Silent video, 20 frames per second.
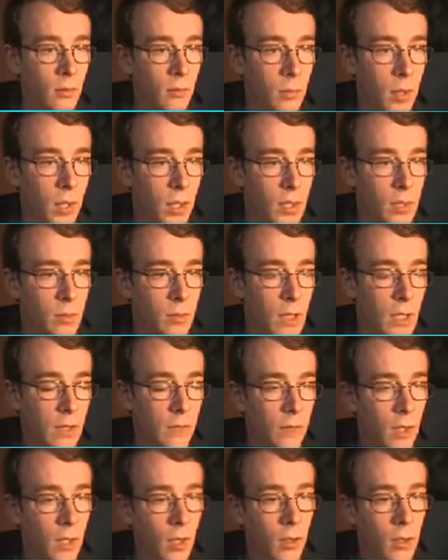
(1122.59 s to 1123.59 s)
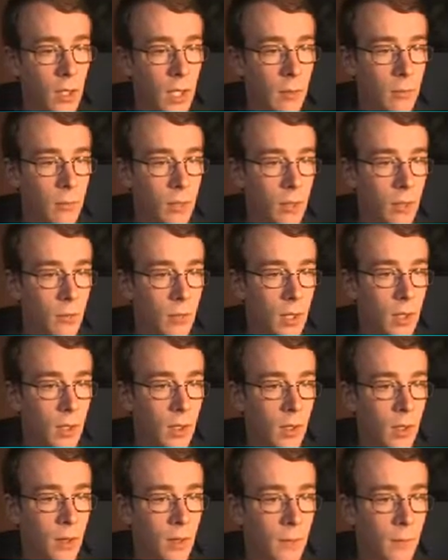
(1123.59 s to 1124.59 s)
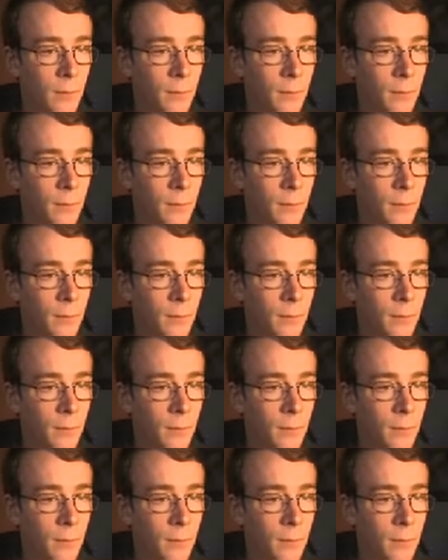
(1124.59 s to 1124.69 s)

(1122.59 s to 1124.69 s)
Barely speed felt, yep, doesn't matter.